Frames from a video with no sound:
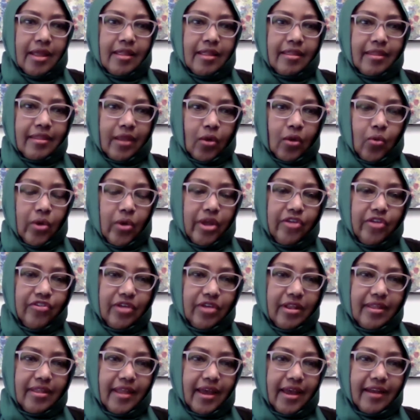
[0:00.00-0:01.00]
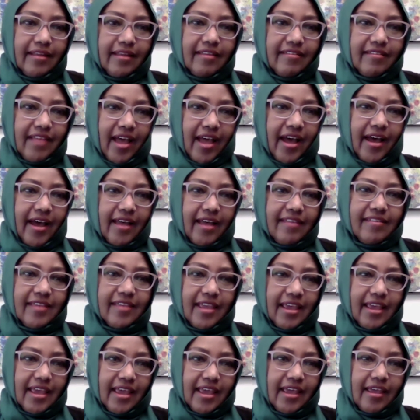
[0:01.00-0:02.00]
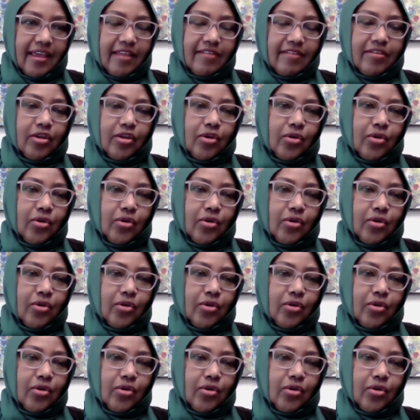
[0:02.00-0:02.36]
the question that is asked is,